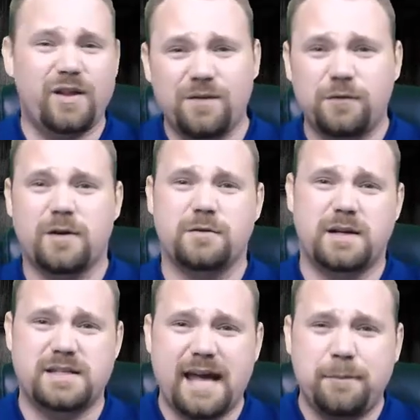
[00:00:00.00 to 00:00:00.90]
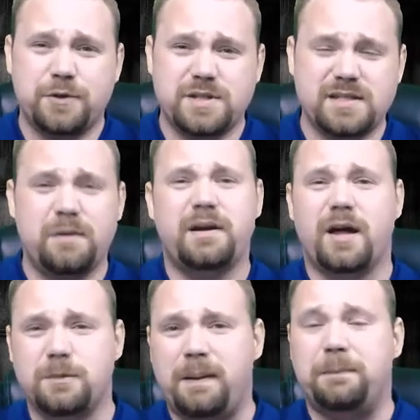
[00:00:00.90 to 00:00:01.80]
they look for other examples to see what
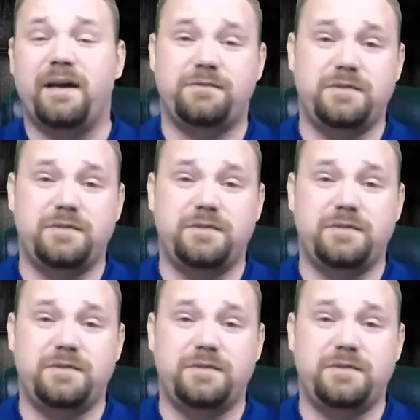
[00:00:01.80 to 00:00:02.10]
other people have